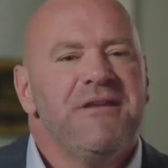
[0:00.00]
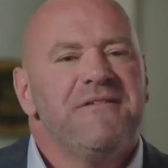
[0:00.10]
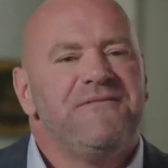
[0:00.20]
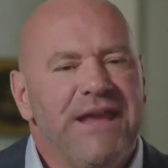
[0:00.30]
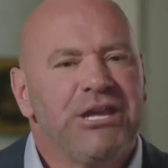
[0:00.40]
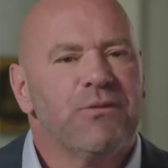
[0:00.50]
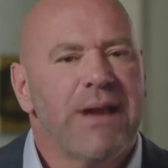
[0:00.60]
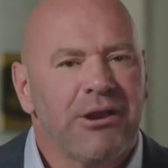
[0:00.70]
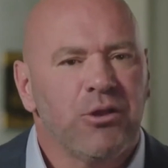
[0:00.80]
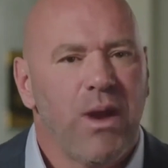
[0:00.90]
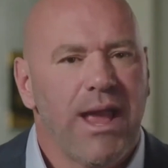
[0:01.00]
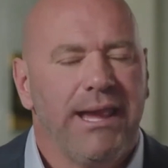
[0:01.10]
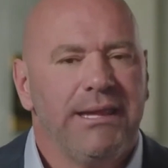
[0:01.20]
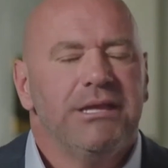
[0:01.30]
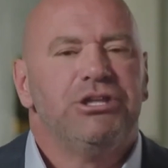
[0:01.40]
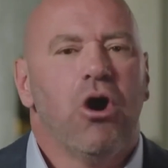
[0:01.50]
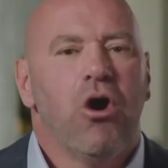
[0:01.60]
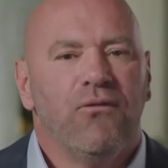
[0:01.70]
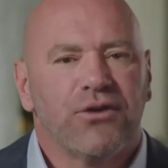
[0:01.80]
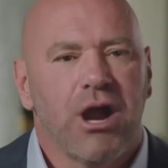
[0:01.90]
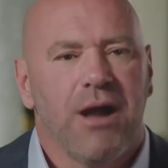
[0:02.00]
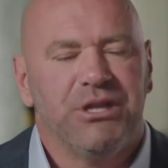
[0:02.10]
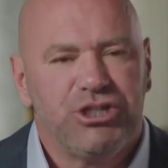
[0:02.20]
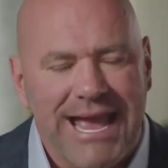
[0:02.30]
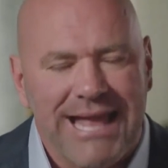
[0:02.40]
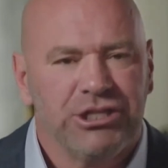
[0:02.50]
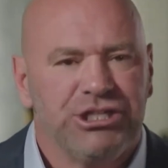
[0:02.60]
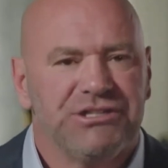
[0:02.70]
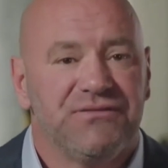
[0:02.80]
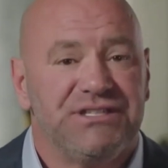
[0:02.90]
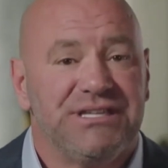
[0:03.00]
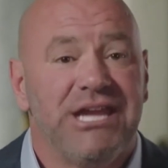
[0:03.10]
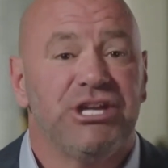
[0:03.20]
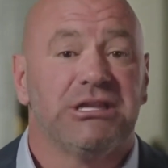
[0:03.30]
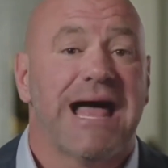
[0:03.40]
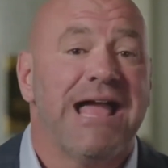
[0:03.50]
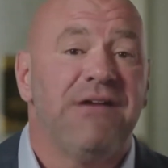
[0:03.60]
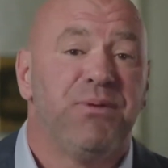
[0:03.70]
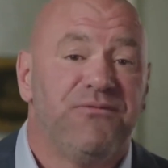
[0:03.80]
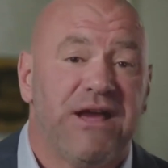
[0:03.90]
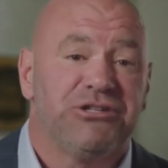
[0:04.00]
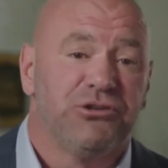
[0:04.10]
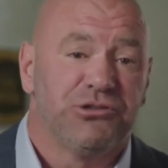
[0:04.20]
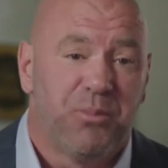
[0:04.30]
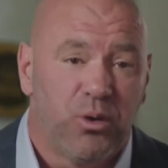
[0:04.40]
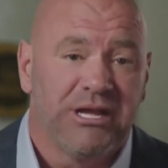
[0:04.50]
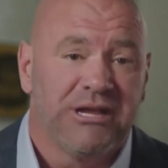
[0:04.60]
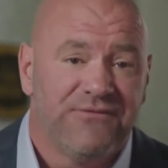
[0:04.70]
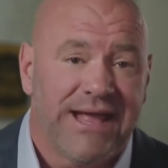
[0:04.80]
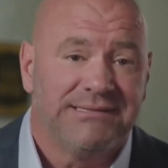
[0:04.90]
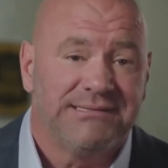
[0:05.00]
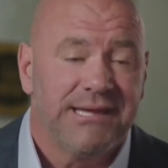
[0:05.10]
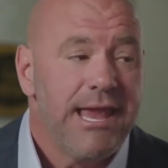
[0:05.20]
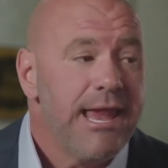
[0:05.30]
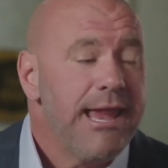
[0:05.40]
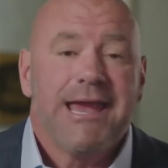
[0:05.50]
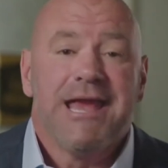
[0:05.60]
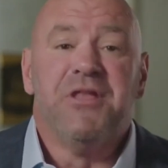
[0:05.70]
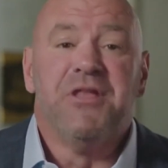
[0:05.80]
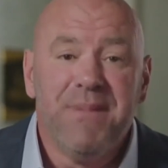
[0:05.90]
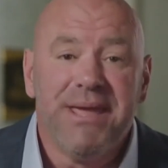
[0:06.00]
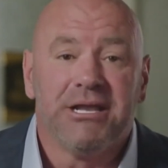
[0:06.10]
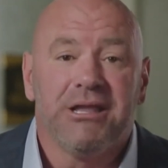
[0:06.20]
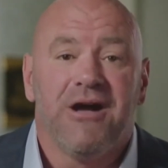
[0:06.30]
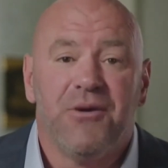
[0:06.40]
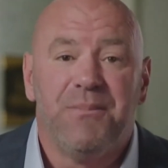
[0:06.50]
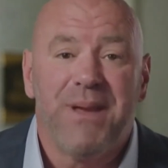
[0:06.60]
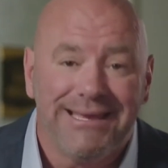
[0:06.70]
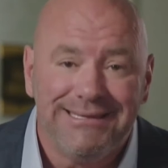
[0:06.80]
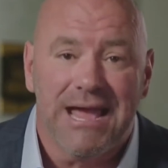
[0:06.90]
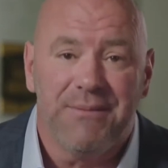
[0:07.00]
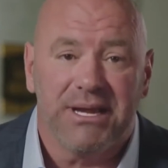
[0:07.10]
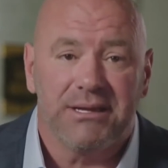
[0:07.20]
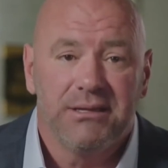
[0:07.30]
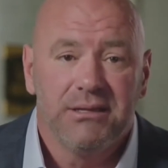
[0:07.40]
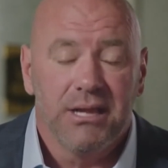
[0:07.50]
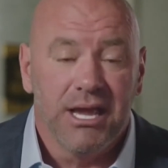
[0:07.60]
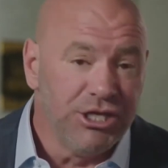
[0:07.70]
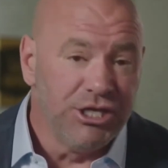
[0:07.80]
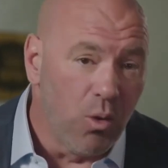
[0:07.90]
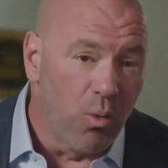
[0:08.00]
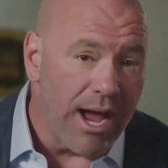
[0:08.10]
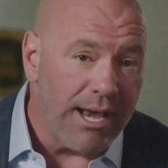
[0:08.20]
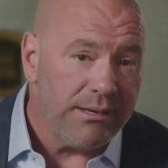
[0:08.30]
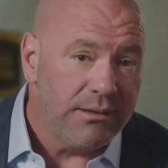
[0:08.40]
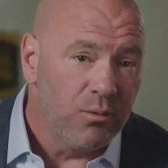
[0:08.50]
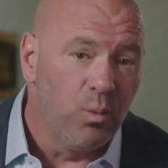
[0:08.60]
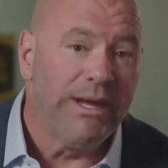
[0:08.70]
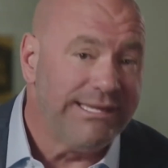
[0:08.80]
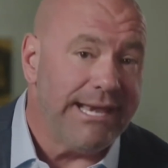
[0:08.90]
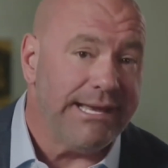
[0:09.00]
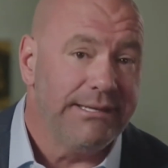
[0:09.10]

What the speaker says: Figure out a way to overcome the challenges of staging live professional sporting events in the middle of a pandemic. And you know what? We did it.